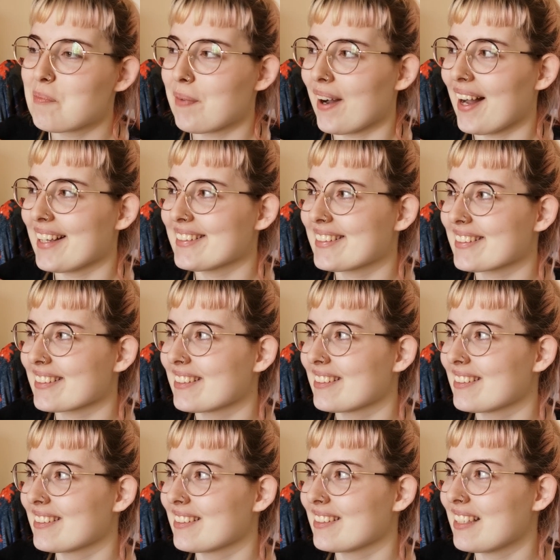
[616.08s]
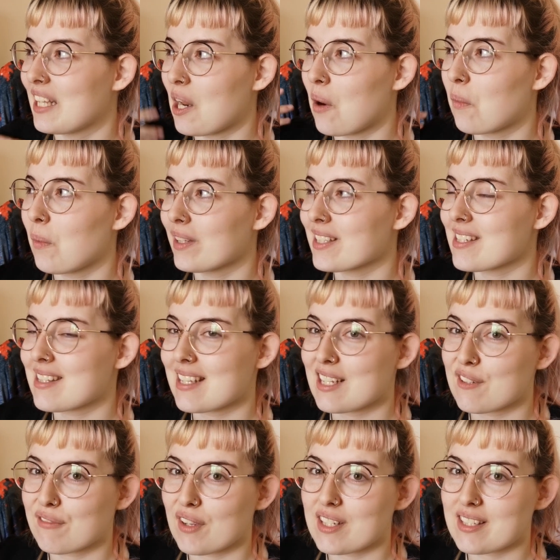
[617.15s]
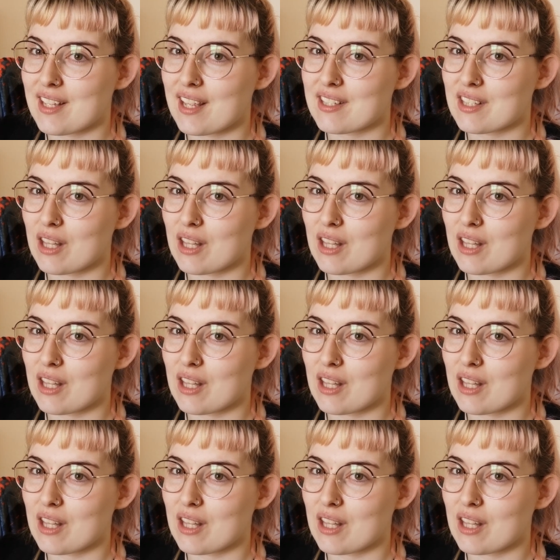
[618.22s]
but you know, once these first